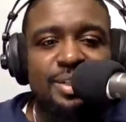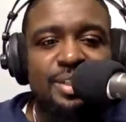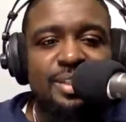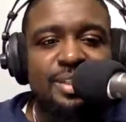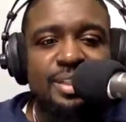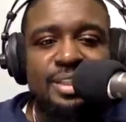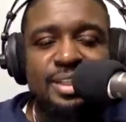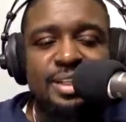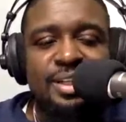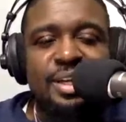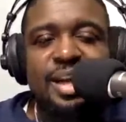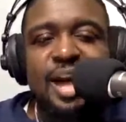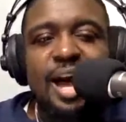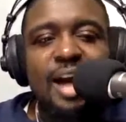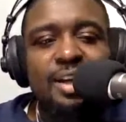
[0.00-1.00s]
He's the
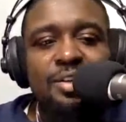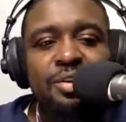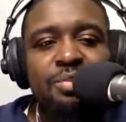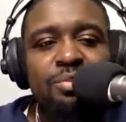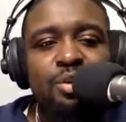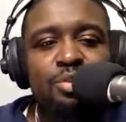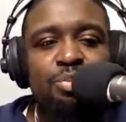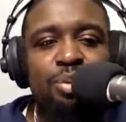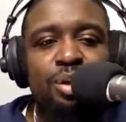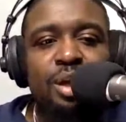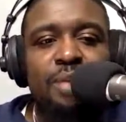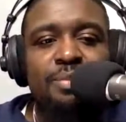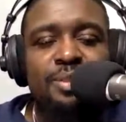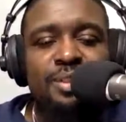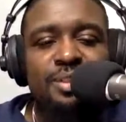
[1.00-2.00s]
I could do the most
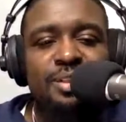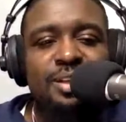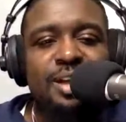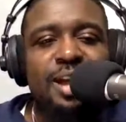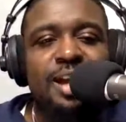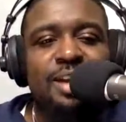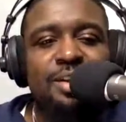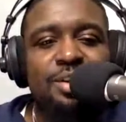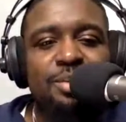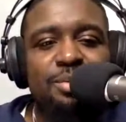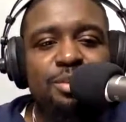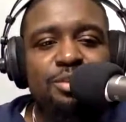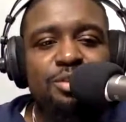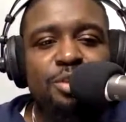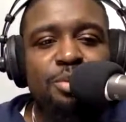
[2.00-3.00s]
pull-ups. I can do the
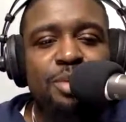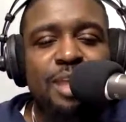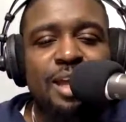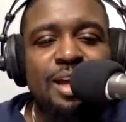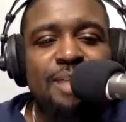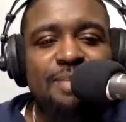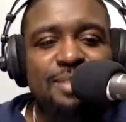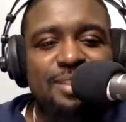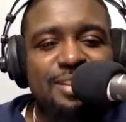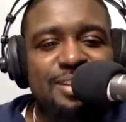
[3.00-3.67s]
most rope climbs.